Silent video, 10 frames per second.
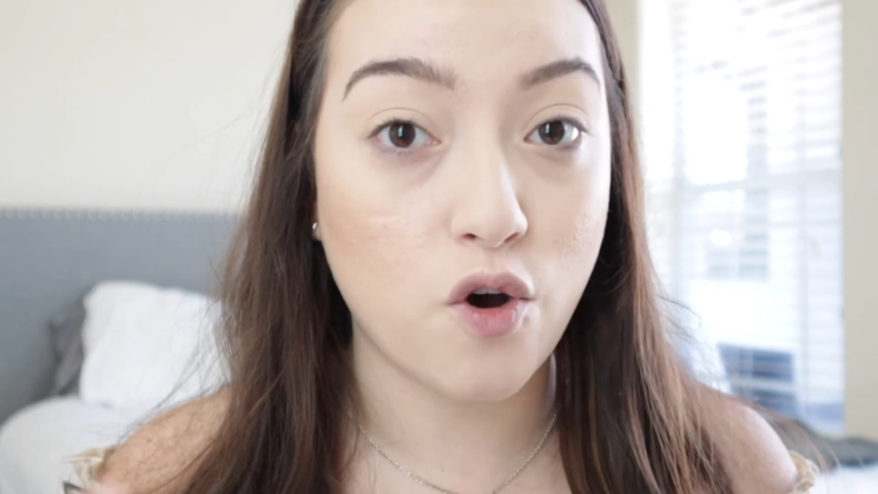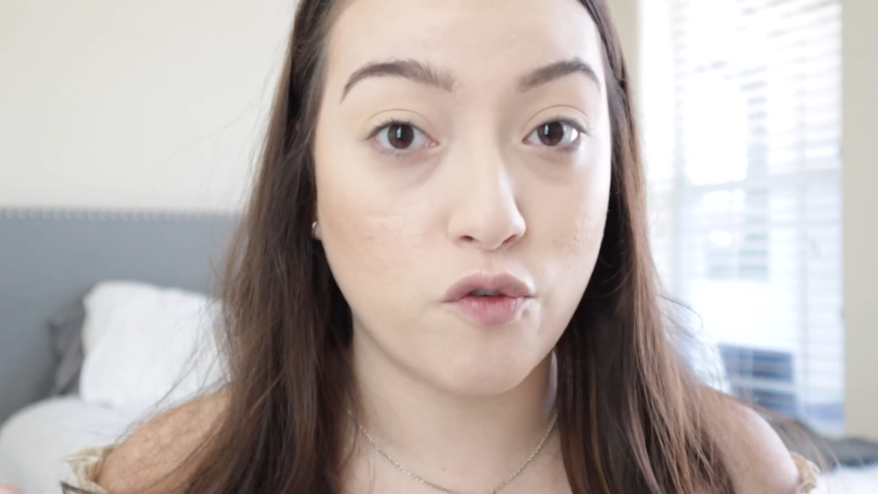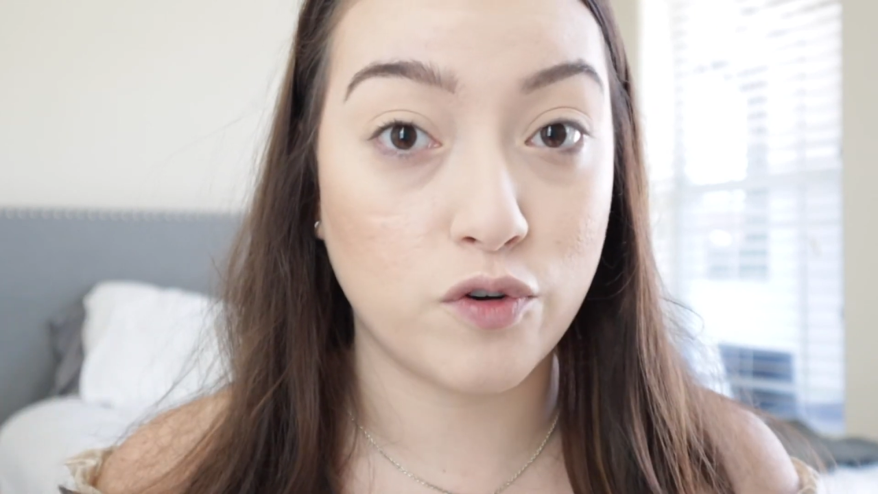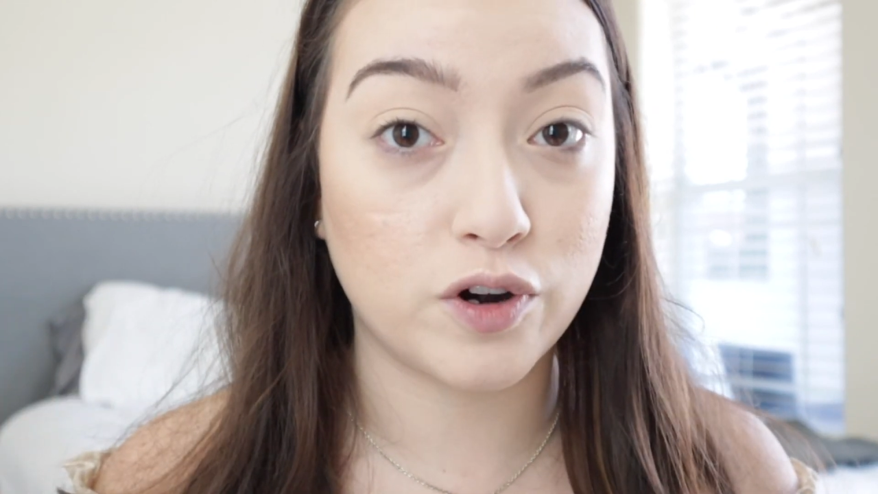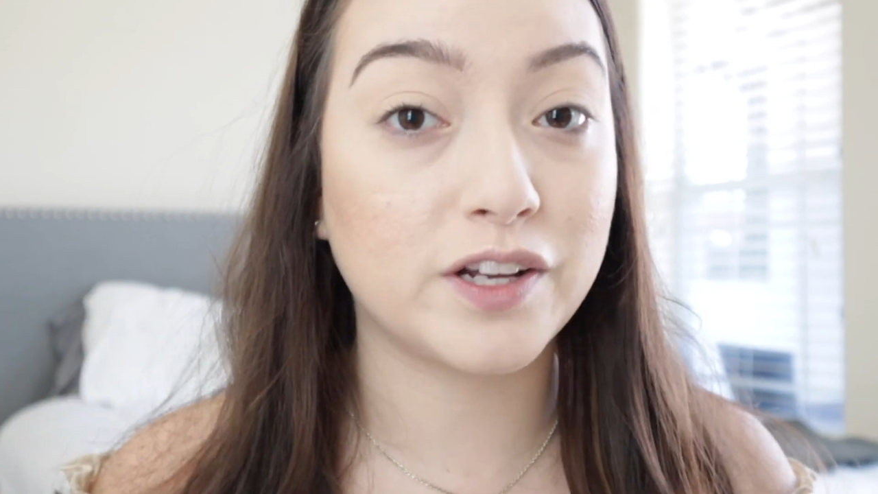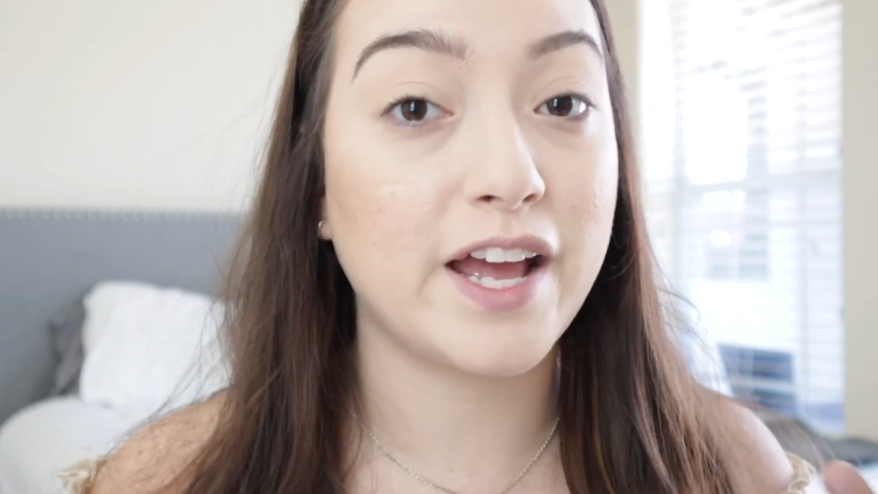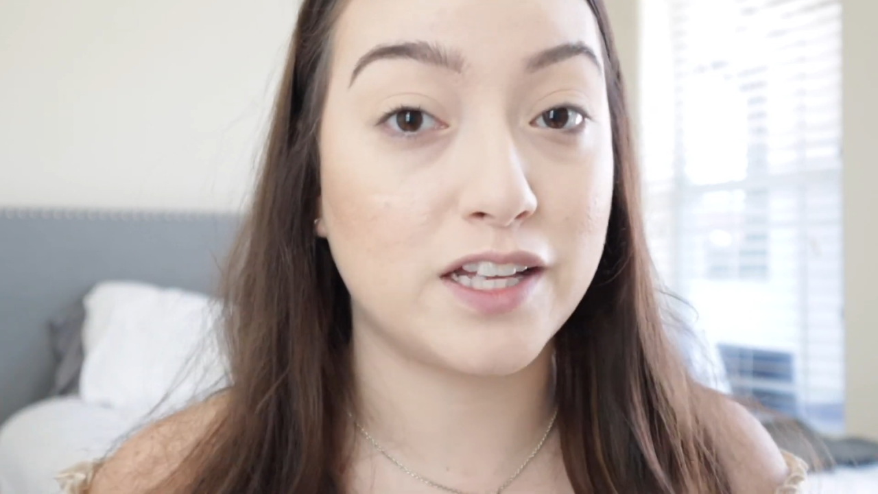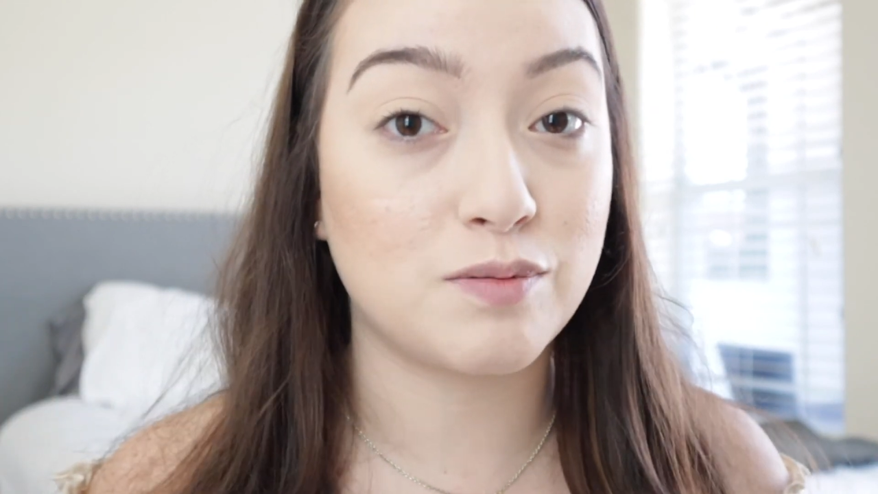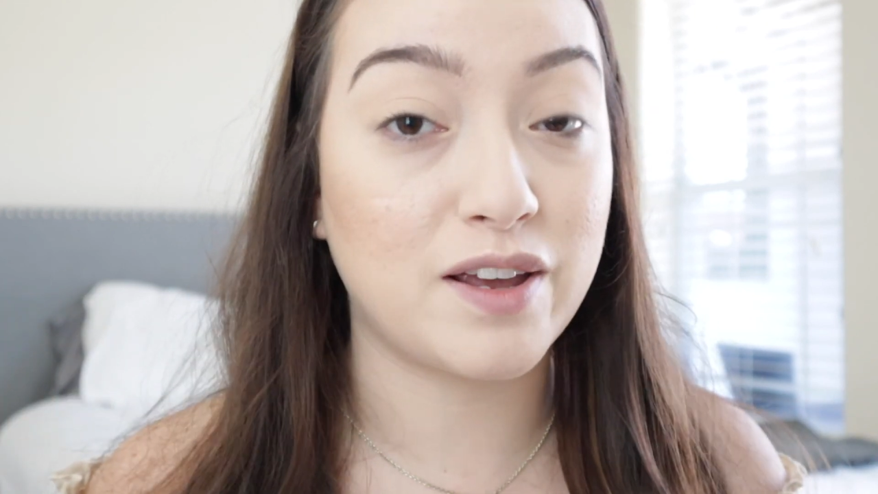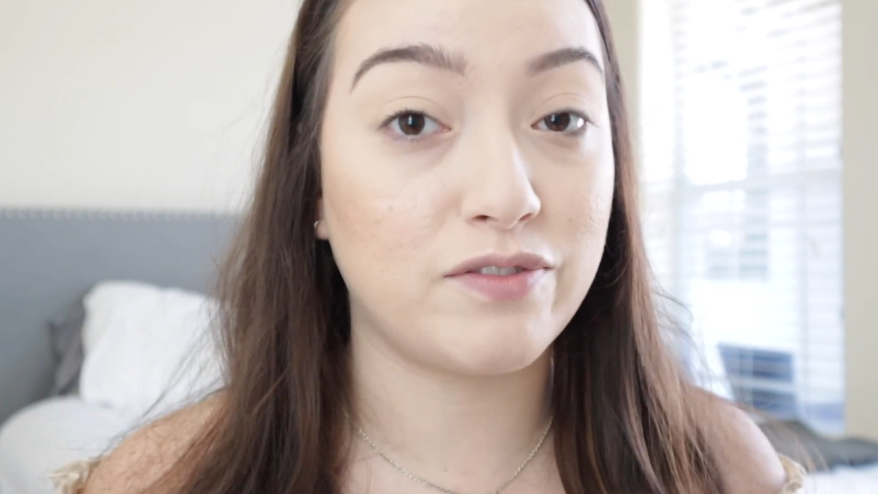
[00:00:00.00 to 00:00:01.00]
over
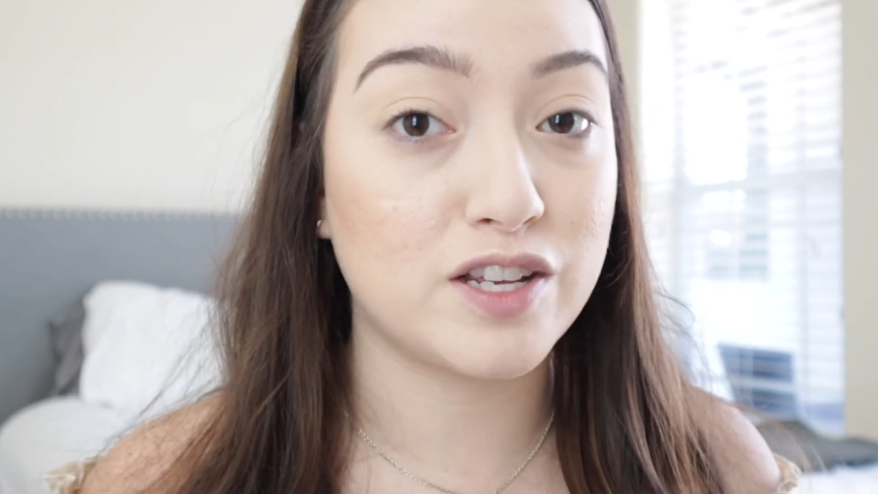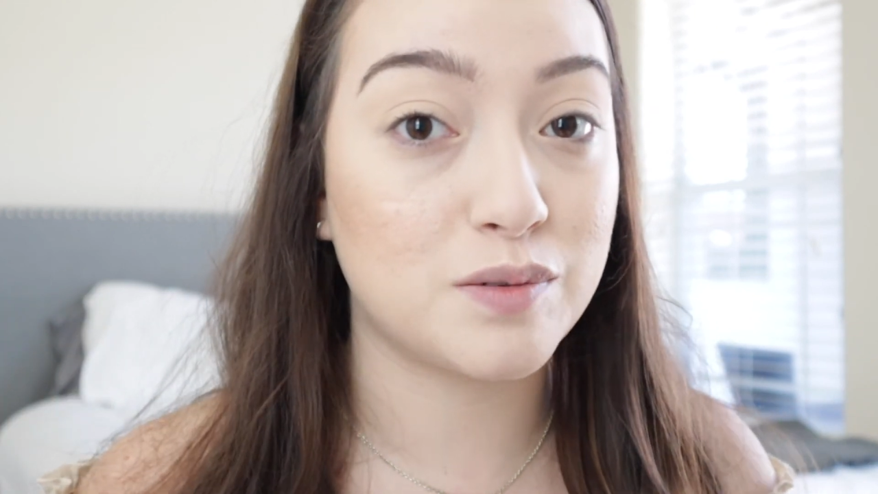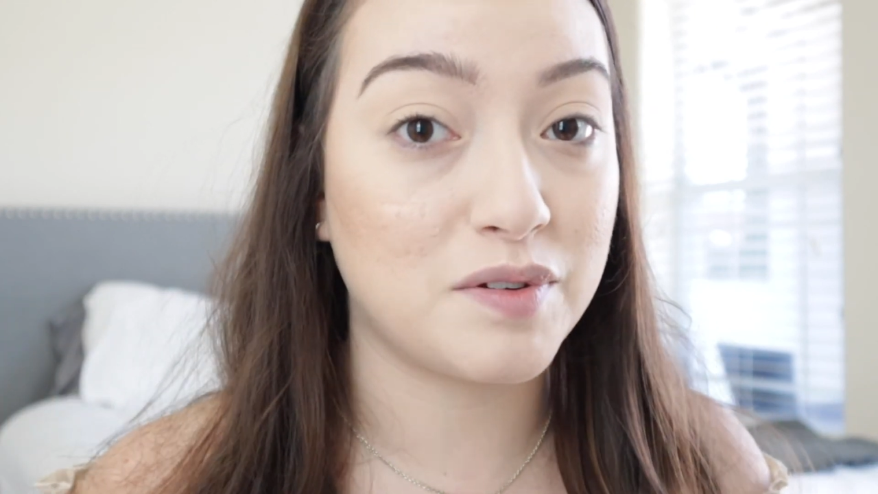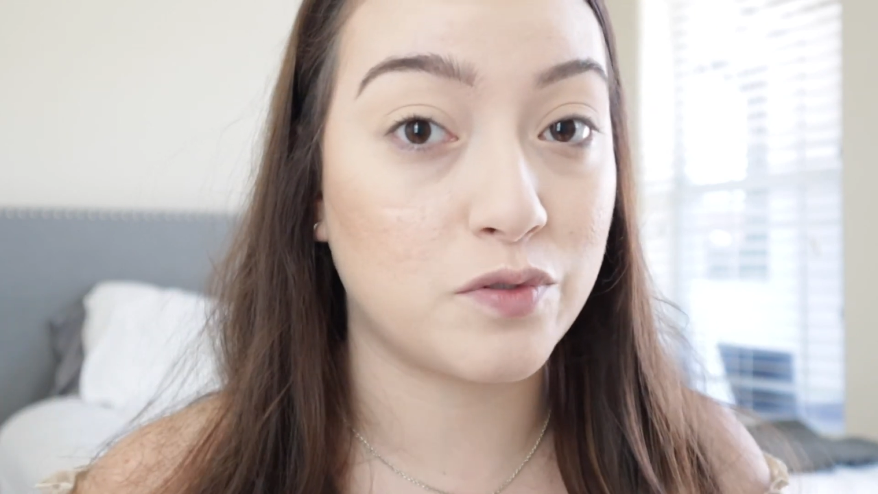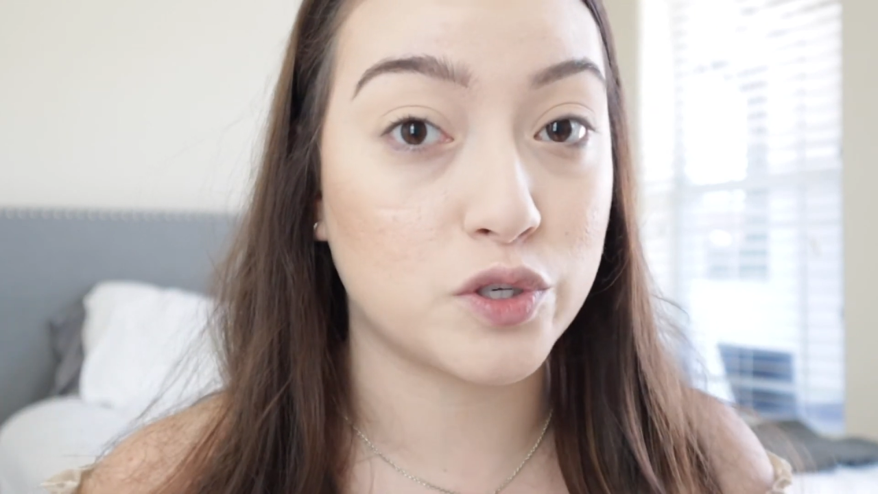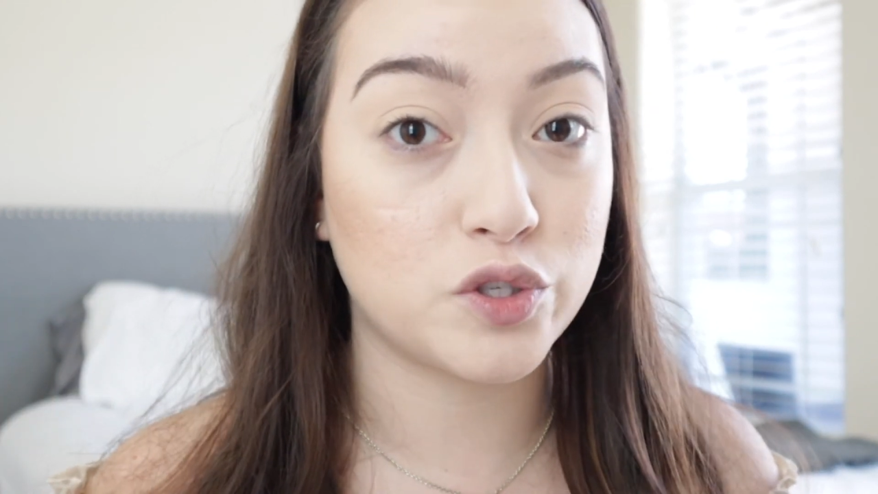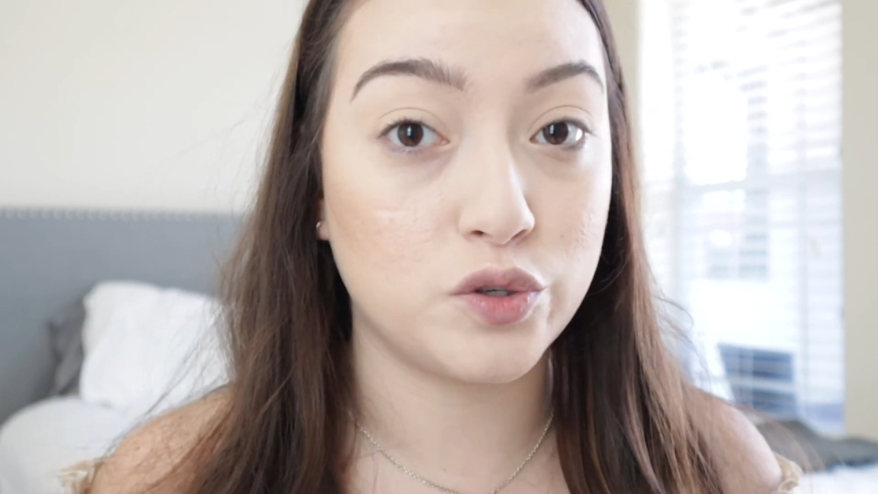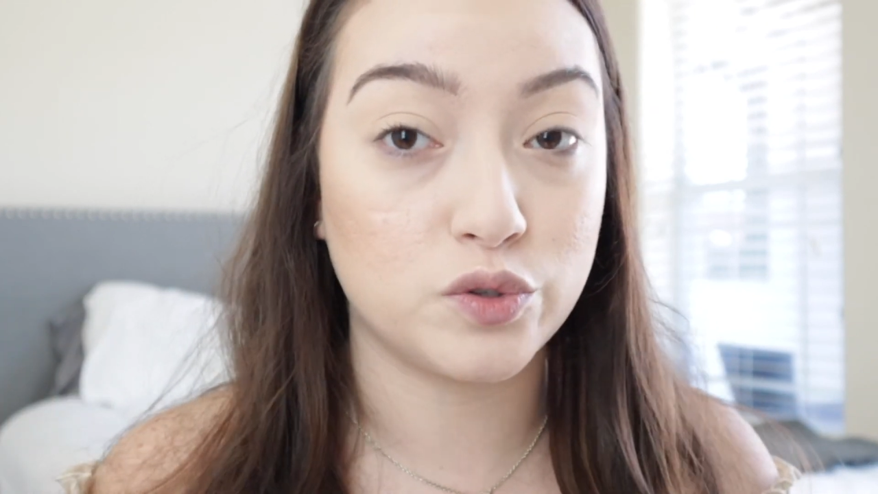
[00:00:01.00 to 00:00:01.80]
caked my face before too.